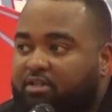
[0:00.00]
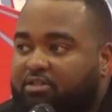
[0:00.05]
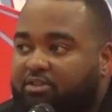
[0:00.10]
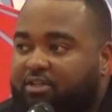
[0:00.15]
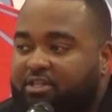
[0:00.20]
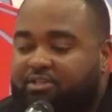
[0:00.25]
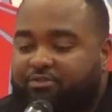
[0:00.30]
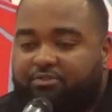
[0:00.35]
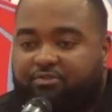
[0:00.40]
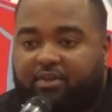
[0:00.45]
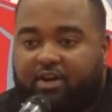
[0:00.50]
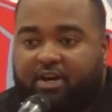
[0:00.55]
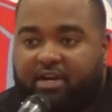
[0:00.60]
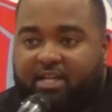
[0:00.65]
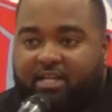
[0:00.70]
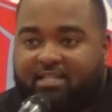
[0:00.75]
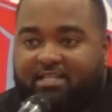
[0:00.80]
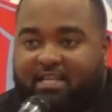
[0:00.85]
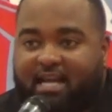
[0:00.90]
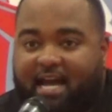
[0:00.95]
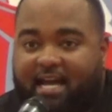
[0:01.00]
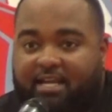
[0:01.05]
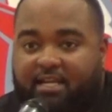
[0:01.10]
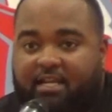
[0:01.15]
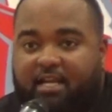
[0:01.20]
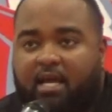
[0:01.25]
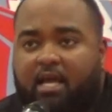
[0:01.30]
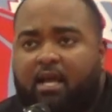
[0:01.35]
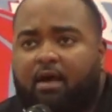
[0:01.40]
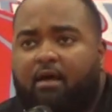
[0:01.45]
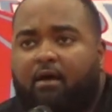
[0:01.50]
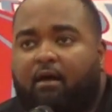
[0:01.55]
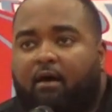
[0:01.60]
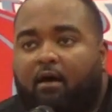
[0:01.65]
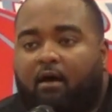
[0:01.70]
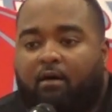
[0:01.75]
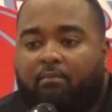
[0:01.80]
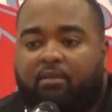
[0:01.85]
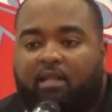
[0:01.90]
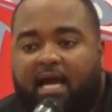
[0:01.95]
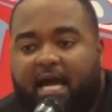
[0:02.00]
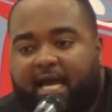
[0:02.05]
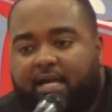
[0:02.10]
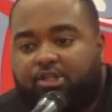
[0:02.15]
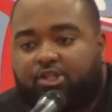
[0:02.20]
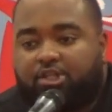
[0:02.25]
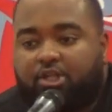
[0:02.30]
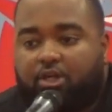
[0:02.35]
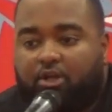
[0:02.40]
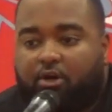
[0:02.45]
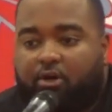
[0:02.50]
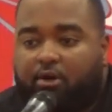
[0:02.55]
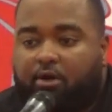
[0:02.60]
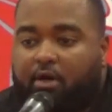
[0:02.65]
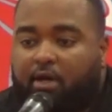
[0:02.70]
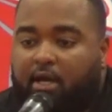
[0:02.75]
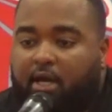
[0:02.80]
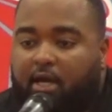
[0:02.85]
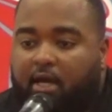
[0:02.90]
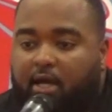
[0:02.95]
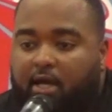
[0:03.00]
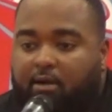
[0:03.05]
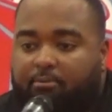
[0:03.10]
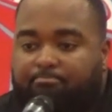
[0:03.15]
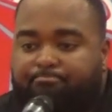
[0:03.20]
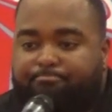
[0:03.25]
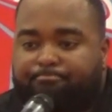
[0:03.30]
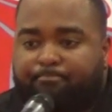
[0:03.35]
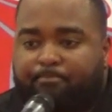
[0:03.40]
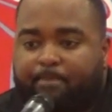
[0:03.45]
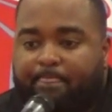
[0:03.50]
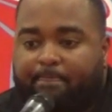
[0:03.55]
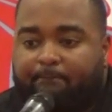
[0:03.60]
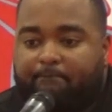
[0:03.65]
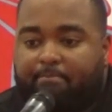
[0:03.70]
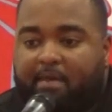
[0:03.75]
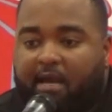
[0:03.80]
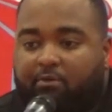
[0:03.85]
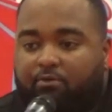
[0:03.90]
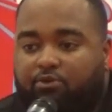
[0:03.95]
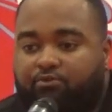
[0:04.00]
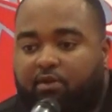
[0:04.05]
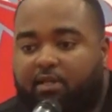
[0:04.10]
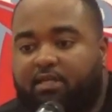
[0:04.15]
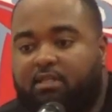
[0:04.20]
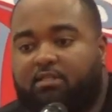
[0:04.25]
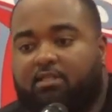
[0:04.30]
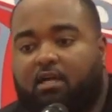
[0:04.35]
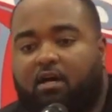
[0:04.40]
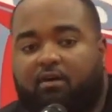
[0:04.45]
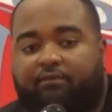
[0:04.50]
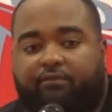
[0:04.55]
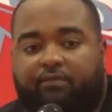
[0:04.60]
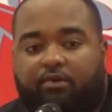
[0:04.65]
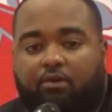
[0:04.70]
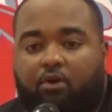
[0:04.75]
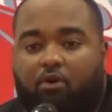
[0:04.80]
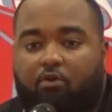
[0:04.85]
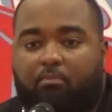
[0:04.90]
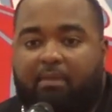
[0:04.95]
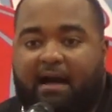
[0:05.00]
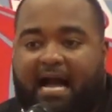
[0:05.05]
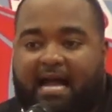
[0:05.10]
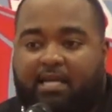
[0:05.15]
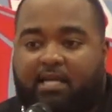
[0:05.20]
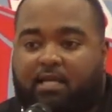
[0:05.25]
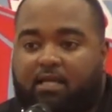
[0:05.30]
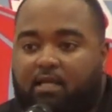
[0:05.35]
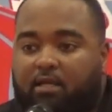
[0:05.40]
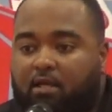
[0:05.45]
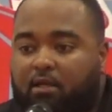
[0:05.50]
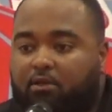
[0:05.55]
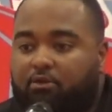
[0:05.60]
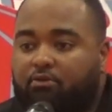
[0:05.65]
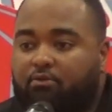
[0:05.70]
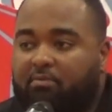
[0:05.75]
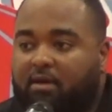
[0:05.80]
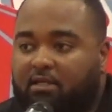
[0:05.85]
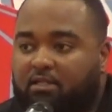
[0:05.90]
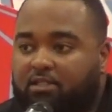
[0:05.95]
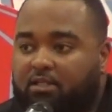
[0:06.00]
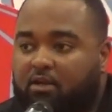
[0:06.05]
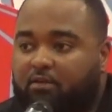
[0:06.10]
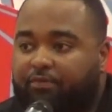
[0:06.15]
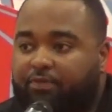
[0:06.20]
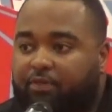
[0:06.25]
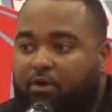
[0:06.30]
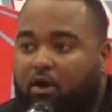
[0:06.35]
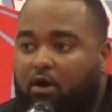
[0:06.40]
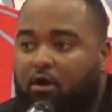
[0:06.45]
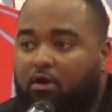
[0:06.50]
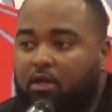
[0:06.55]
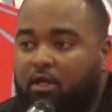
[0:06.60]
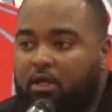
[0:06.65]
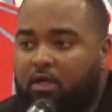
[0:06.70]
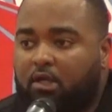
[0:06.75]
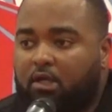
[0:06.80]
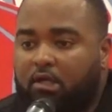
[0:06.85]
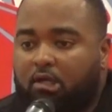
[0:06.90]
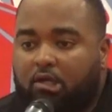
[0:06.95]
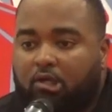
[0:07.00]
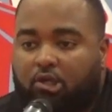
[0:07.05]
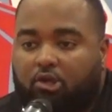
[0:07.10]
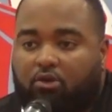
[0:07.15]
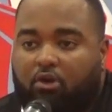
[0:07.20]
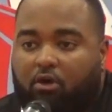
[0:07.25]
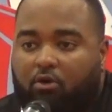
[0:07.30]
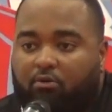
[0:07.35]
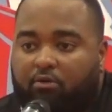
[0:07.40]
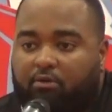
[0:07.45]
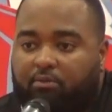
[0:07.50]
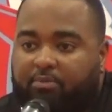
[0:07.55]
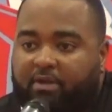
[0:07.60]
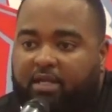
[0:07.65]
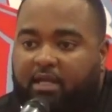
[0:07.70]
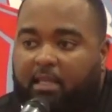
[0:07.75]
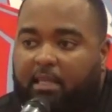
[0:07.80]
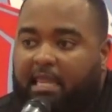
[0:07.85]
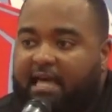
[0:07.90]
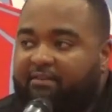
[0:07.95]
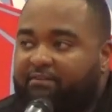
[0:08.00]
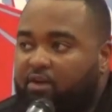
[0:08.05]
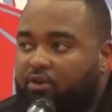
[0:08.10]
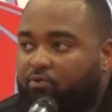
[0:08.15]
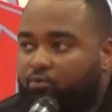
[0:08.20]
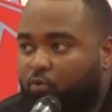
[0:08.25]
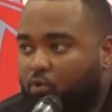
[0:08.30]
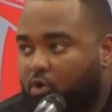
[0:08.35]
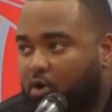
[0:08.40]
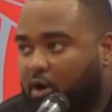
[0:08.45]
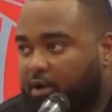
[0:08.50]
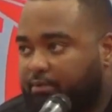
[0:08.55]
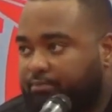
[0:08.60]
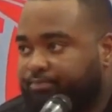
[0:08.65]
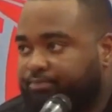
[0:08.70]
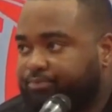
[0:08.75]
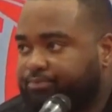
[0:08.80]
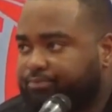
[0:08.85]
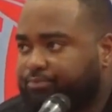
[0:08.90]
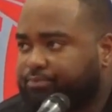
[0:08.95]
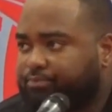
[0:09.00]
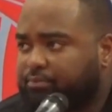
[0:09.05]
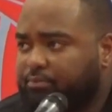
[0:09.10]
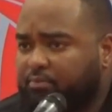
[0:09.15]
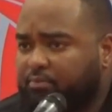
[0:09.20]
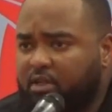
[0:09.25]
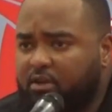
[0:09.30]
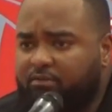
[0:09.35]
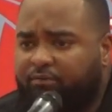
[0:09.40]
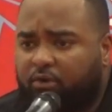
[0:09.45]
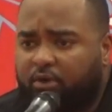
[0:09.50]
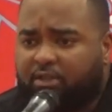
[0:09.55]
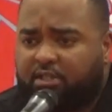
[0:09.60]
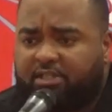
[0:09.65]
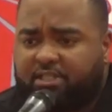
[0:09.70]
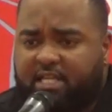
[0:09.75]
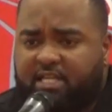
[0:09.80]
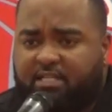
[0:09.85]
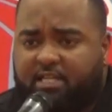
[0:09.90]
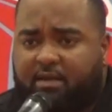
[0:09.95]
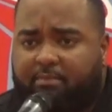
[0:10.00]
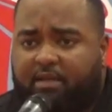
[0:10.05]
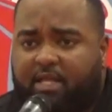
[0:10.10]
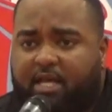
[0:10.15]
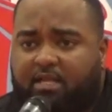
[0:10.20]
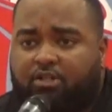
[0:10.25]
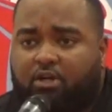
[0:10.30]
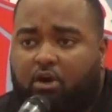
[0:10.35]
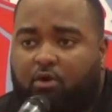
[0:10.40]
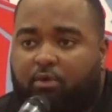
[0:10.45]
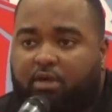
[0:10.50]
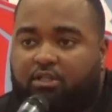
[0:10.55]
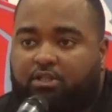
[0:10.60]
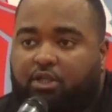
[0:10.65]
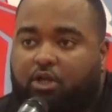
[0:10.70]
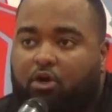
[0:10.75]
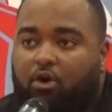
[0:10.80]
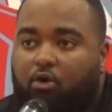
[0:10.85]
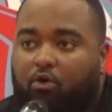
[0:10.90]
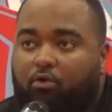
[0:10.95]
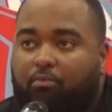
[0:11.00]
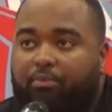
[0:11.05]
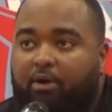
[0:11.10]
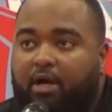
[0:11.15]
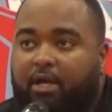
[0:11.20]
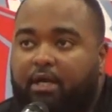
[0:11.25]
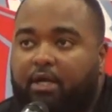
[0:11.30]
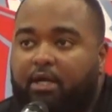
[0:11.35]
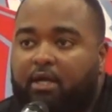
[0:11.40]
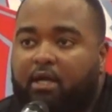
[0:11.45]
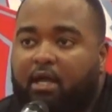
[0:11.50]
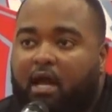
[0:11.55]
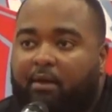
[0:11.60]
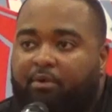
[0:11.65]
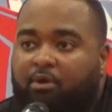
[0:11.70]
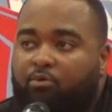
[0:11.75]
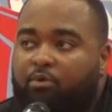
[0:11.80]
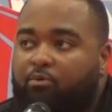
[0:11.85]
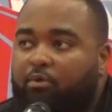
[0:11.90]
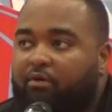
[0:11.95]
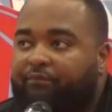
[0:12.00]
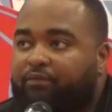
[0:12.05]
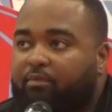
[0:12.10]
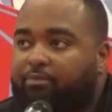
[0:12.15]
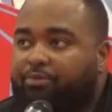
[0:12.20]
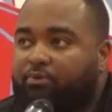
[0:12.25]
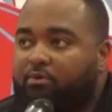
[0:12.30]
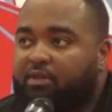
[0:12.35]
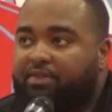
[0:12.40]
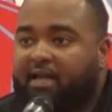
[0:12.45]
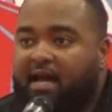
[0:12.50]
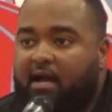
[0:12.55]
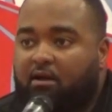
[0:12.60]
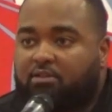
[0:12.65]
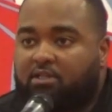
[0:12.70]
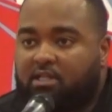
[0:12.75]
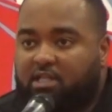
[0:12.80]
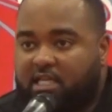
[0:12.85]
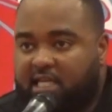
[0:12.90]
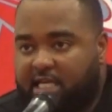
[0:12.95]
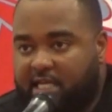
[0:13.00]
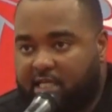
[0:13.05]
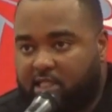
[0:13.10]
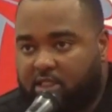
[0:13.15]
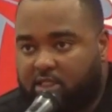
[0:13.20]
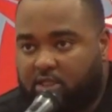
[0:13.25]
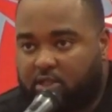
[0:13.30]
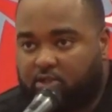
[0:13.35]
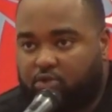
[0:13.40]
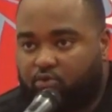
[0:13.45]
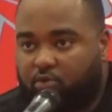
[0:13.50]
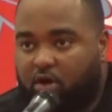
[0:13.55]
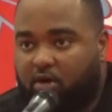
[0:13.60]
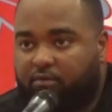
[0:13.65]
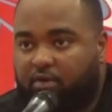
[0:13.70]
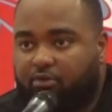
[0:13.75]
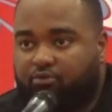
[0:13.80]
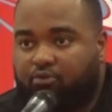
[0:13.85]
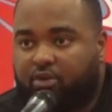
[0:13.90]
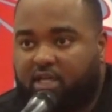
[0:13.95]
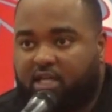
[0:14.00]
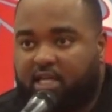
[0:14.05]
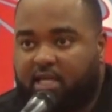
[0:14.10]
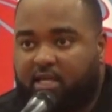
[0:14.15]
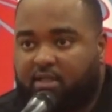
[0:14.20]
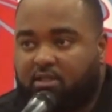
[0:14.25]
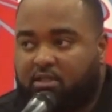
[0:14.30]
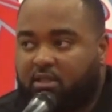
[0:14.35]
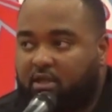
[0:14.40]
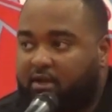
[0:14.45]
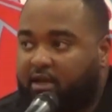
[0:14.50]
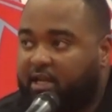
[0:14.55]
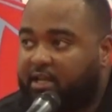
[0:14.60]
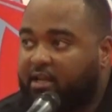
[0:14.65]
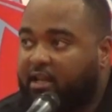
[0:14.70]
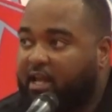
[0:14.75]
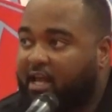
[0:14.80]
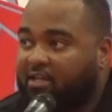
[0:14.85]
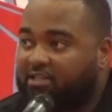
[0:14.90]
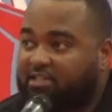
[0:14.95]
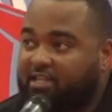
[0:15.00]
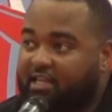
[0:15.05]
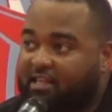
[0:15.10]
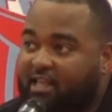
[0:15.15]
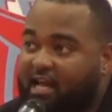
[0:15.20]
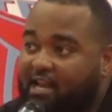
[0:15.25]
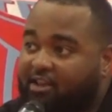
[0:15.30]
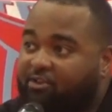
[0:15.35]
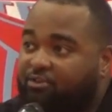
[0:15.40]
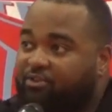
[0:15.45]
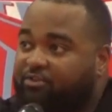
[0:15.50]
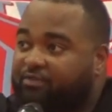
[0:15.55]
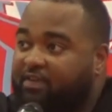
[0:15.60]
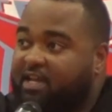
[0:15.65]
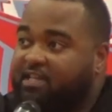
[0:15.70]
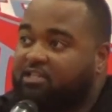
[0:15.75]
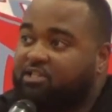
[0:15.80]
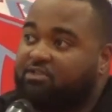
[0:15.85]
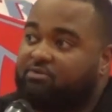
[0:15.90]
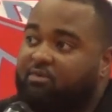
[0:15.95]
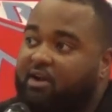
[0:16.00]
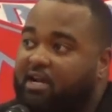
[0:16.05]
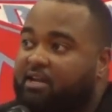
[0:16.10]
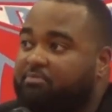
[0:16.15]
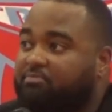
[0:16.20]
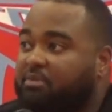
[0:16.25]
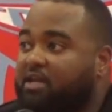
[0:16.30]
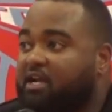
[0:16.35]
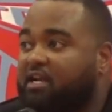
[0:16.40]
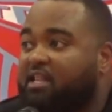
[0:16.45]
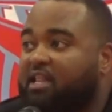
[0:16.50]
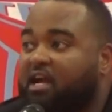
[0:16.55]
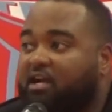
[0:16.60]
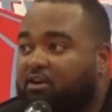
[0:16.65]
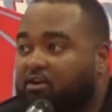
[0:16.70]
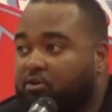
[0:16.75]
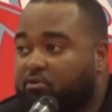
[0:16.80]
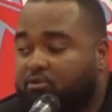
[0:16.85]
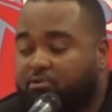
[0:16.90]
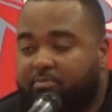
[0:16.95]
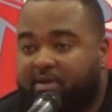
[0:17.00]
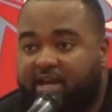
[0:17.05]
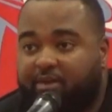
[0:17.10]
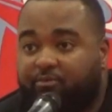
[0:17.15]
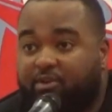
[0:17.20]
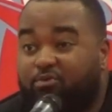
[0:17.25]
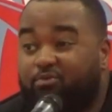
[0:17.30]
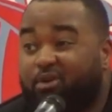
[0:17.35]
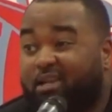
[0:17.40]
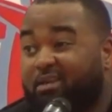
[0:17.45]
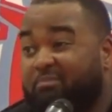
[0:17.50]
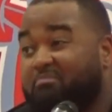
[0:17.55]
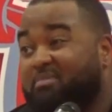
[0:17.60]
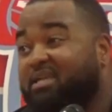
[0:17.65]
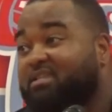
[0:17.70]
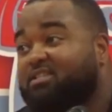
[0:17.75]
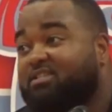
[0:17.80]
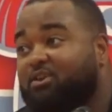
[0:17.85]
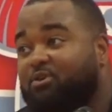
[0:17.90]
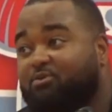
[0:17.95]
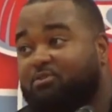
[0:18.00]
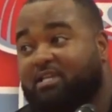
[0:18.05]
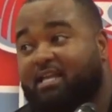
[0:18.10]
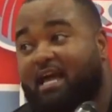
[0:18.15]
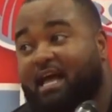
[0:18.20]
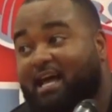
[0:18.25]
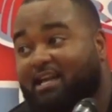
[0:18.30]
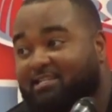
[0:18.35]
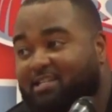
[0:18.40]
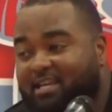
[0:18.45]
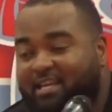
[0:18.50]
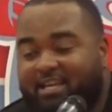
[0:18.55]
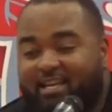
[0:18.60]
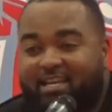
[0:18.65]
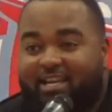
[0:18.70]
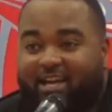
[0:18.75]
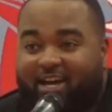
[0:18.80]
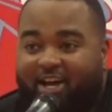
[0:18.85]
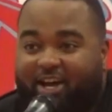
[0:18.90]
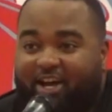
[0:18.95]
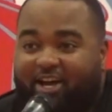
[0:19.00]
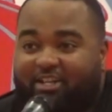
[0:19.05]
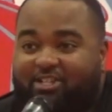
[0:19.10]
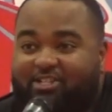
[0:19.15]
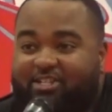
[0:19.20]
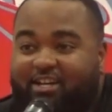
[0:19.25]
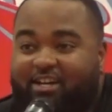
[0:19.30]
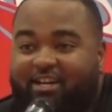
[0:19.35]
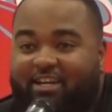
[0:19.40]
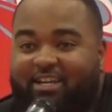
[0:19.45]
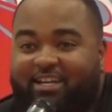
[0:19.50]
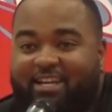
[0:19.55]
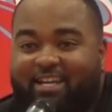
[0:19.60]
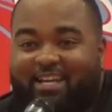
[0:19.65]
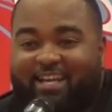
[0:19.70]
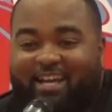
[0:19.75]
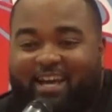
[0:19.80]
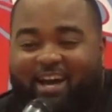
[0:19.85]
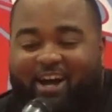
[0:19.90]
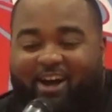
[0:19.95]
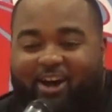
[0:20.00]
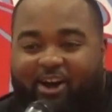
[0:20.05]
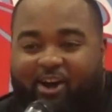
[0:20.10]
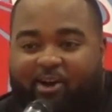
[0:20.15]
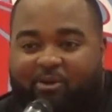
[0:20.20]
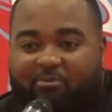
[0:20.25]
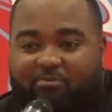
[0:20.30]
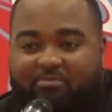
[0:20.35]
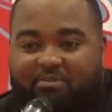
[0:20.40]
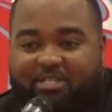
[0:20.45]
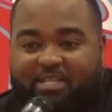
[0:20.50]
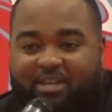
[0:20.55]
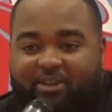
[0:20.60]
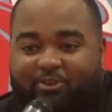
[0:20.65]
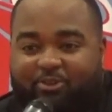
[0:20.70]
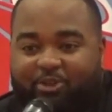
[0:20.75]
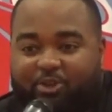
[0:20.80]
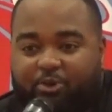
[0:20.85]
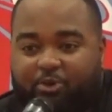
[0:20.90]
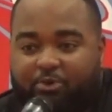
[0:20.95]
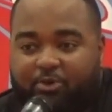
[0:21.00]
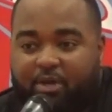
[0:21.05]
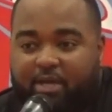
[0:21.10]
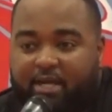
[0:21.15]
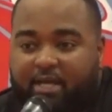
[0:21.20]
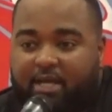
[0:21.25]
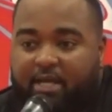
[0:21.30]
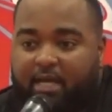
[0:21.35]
So this was very exciting. Last year, that was really tough. Nobody, including myself, thought, you know, we'd be 11-1 for the season. I mean, that's always the goal, but I mean, we went from 3,000 kids to 1,200 kids. And I see a lot of those faces right up there that I coached, man. We really miss those guys a ton. Still do.